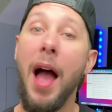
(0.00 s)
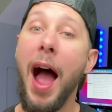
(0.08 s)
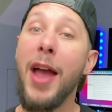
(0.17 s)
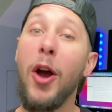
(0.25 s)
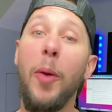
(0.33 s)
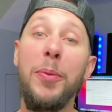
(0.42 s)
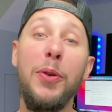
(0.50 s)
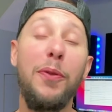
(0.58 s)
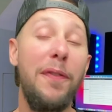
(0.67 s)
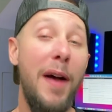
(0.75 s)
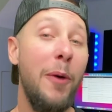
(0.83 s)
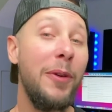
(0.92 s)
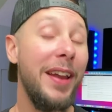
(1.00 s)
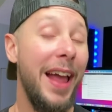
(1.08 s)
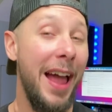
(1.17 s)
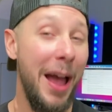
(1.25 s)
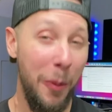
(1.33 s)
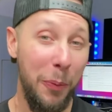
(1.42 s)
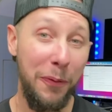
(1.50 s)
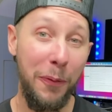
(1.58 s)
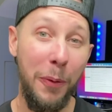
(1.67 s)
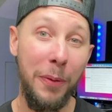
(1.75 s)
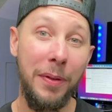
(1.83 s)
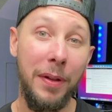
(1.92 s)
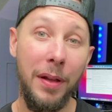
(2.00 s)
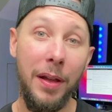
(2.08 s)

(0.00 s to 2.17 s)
I hope you found it helpful,